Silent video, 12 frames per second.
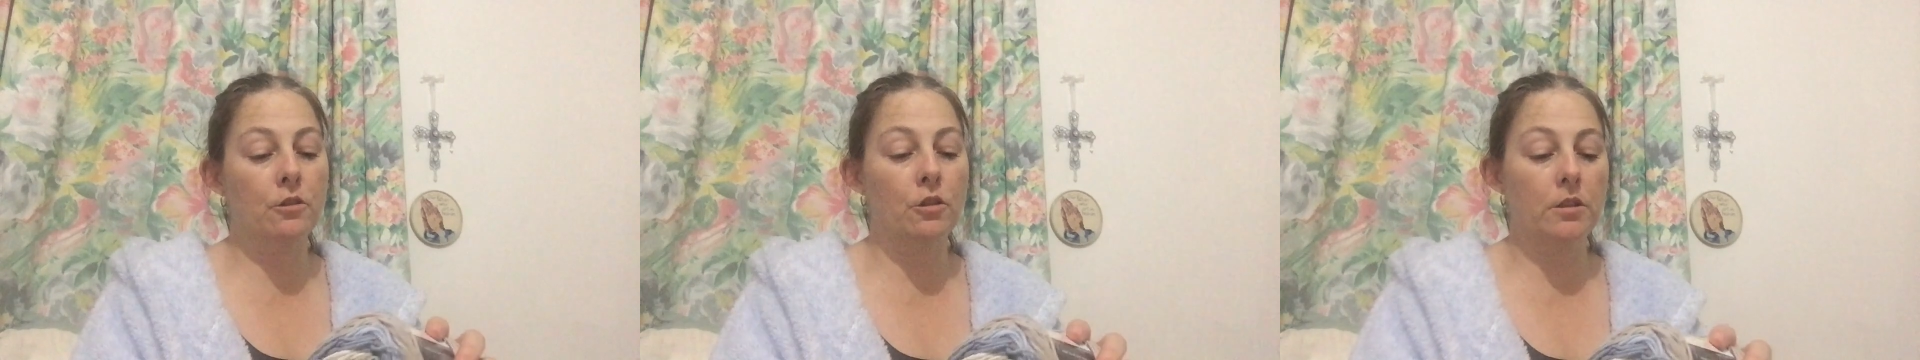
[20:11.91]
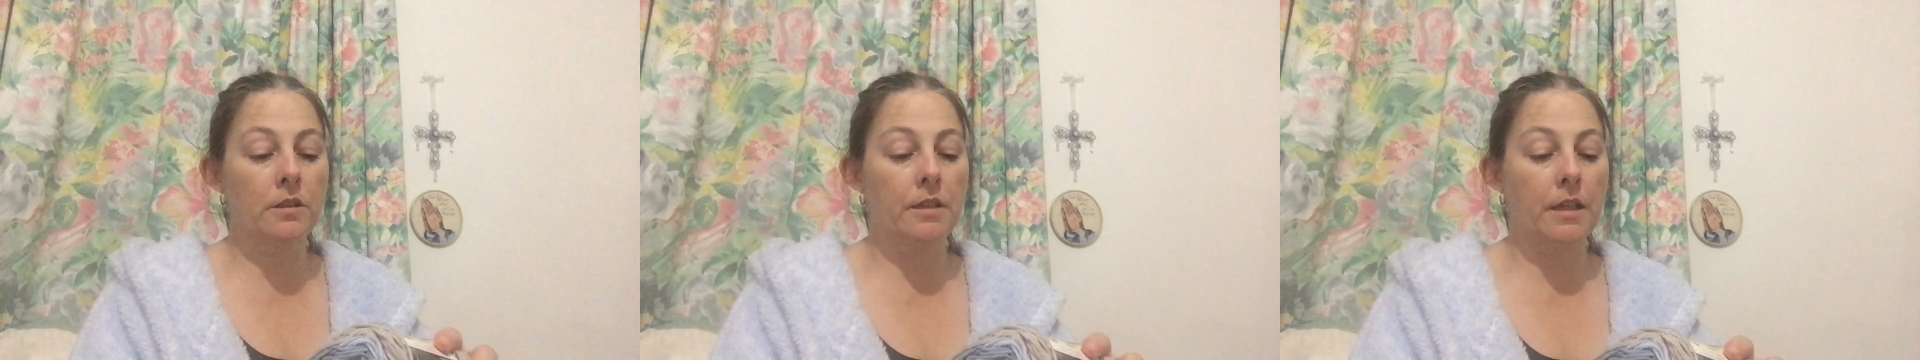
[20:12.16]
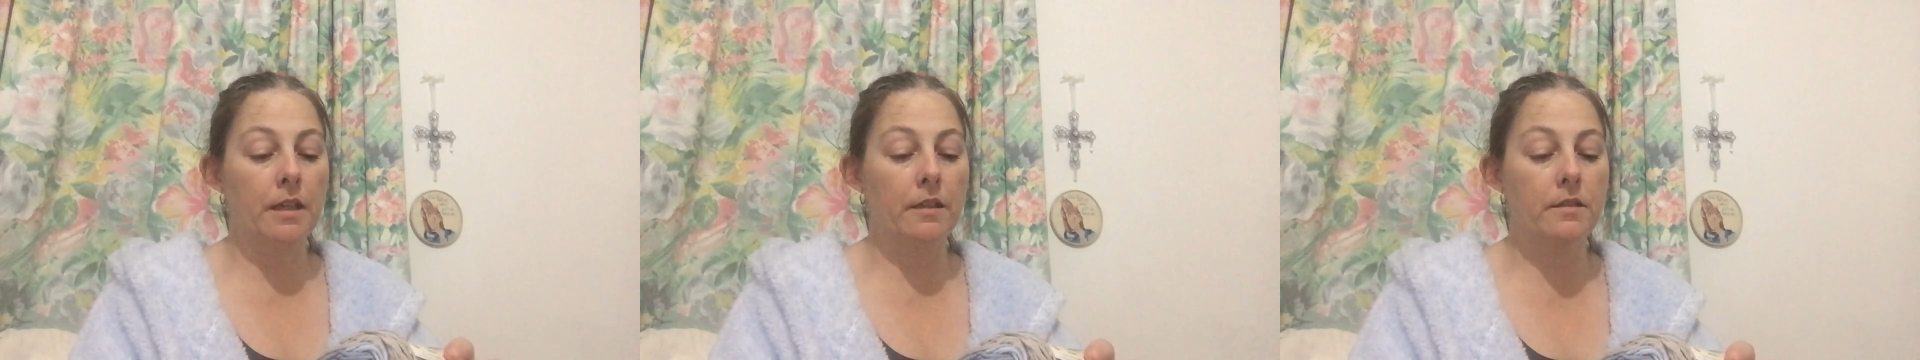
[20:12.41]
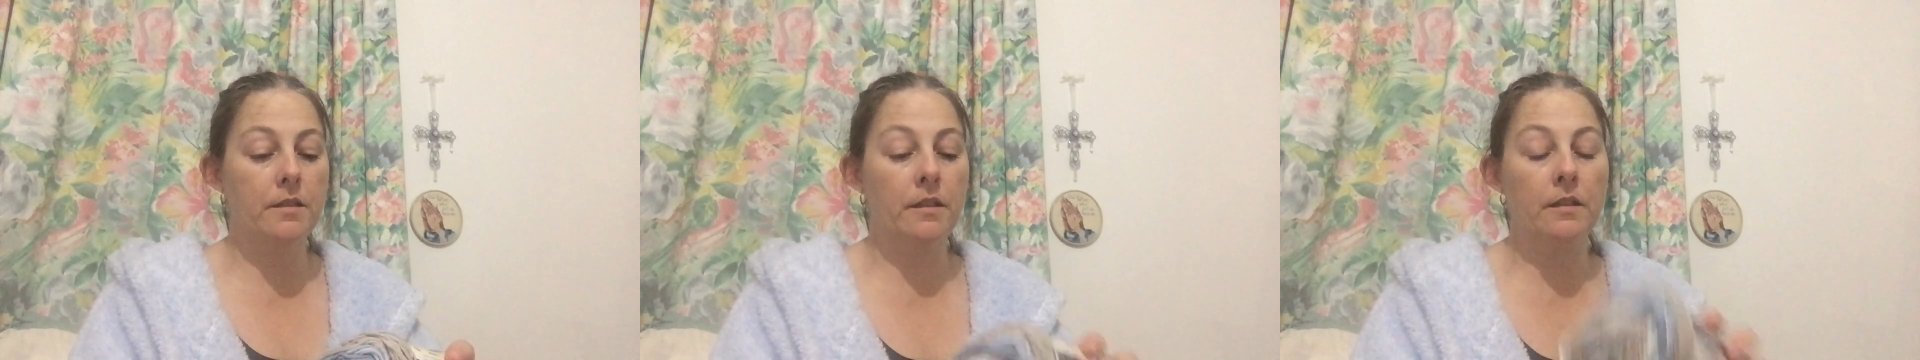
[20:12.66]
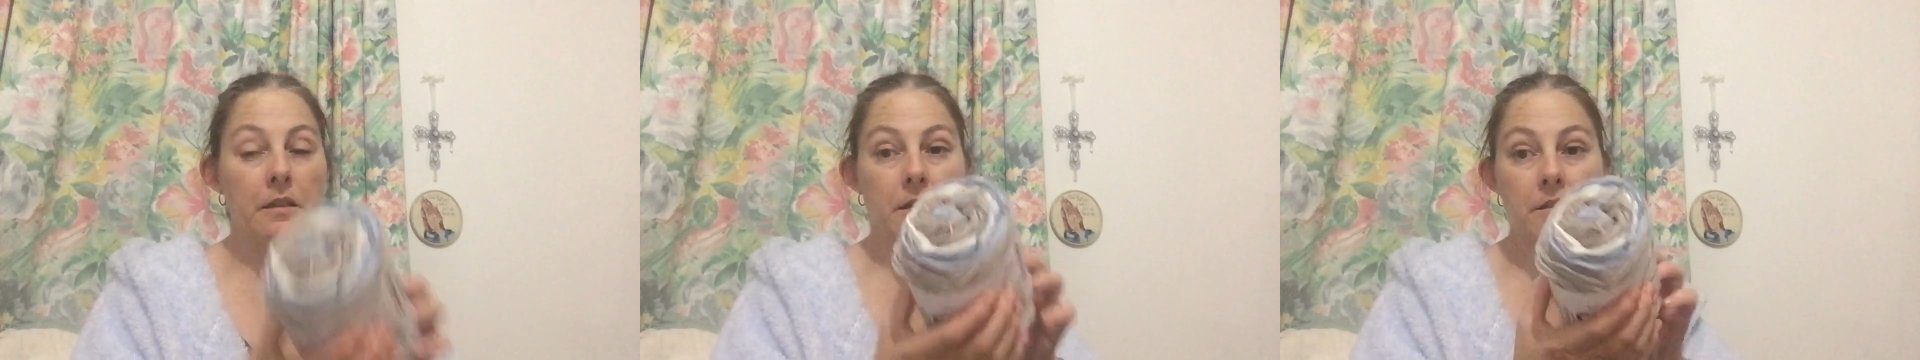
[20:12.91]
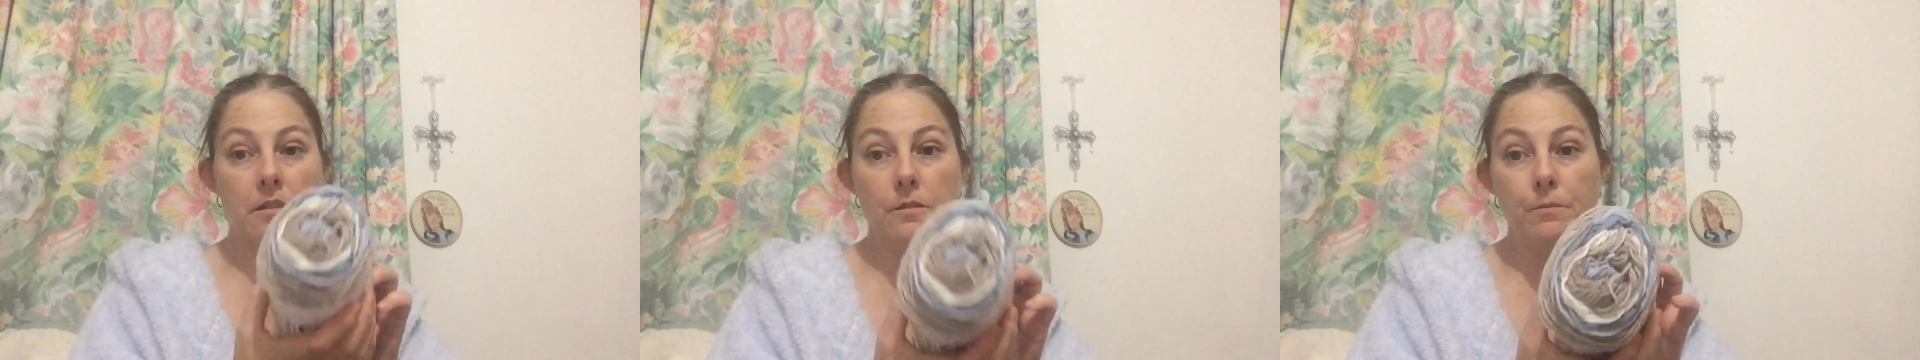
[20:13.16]
cotton cakes in the
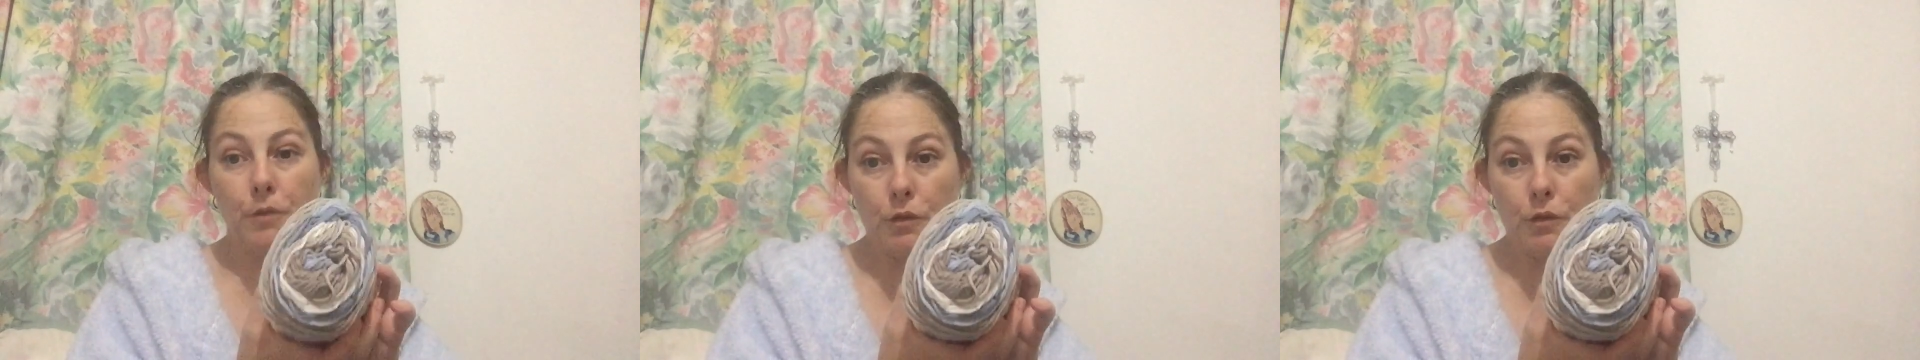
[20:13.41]
nested